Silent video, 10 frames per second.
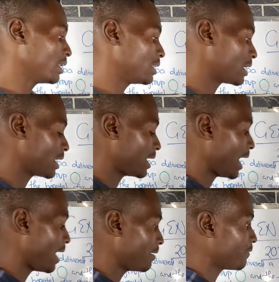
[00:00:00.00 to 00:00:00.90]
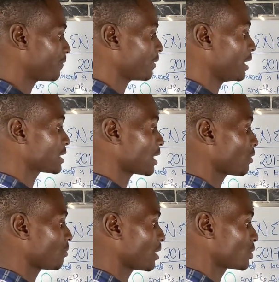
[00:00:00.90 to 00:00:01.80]
They can have a child
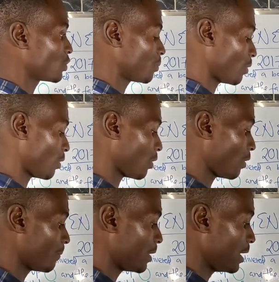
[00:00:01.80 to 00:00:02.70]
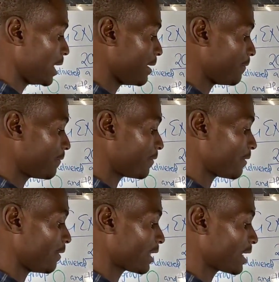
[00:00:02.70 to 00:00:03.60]
with blood group O if the
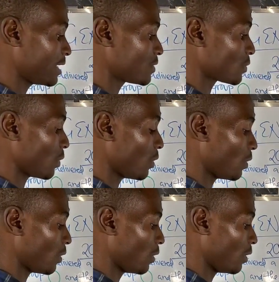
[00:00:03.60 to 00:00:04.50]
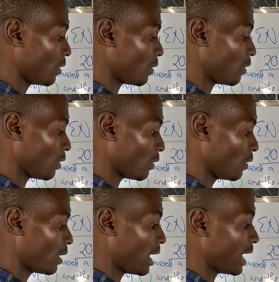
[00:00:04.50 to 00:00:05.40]
father is
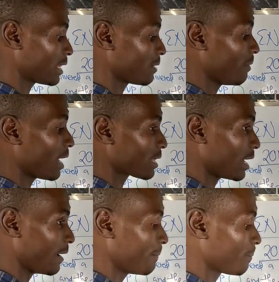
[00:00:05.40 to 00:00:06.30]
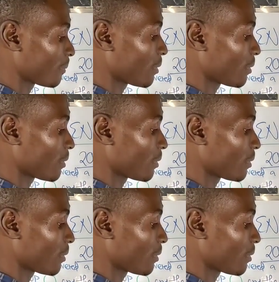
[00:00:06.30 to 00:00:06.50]
O and the mother